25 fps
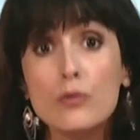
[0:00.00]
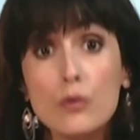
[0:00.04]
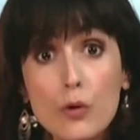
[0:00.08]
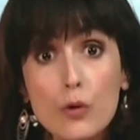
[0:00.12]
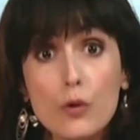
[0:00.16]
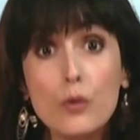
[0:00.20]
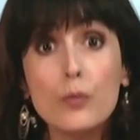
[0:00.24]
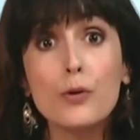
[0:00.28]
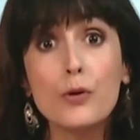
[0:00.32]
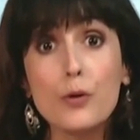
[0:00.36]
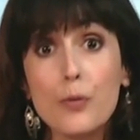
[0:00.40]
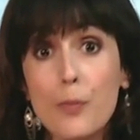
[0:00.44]

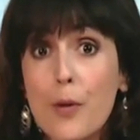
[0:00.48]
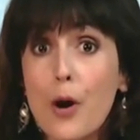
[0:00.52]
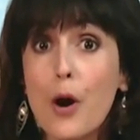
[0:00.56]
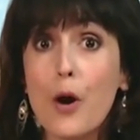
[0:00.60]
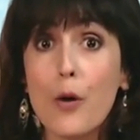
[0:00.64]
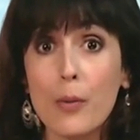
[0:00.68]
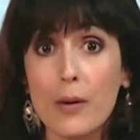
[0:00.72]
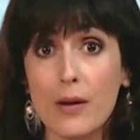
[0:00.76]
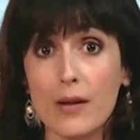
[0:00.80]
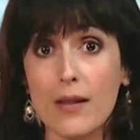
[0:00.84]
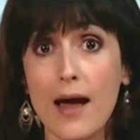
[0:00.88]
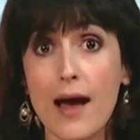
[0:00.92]

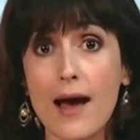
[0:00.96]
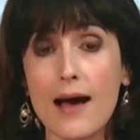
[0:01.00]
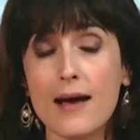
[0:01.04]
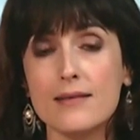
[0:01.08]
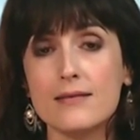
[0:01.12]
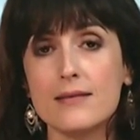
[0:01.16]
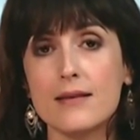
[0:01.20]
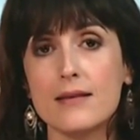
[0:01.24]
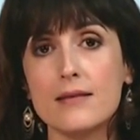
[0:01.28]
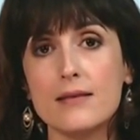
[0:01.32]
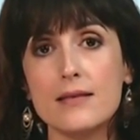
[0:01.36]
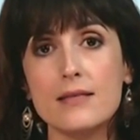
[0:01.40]
mobilize
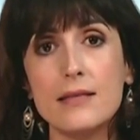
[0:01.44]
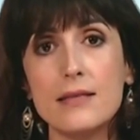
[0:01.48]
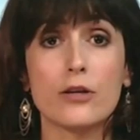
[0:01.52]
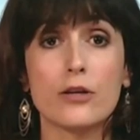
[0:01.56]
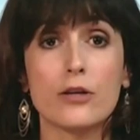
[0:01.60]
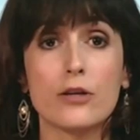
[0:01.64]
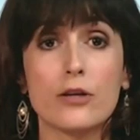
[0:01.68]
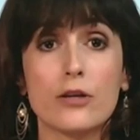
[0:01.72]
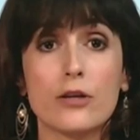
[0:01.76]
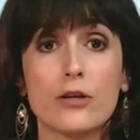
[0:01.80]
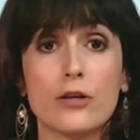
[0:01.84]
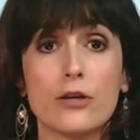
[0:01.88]

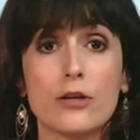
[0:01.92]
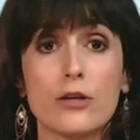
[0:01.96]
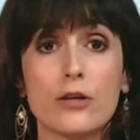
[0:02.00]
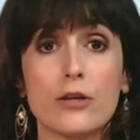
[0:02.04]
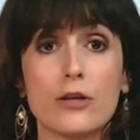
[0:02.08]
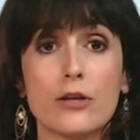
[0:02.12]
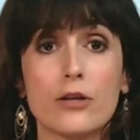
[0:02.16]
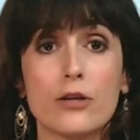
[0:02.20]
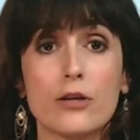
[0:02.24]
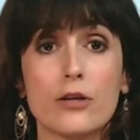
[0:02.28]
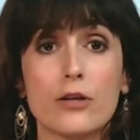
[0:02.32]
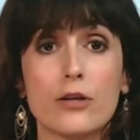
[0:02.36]

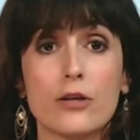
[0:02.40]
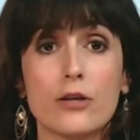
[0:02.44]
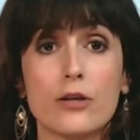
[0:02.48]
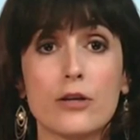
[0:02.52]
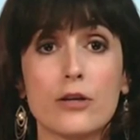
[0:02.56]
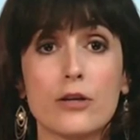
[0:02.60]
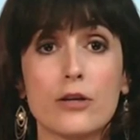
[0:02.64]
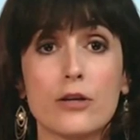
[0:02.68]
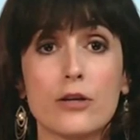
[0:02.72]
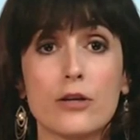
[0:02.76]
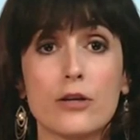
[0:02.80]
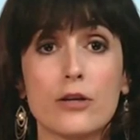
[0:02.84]
constituencies that
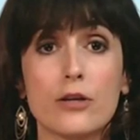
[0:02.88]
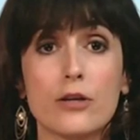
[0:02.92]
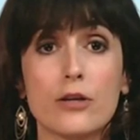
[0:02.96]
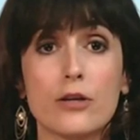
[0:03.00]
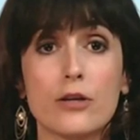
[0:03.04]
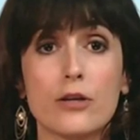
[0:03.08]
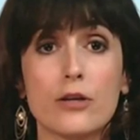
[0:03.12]
don't tend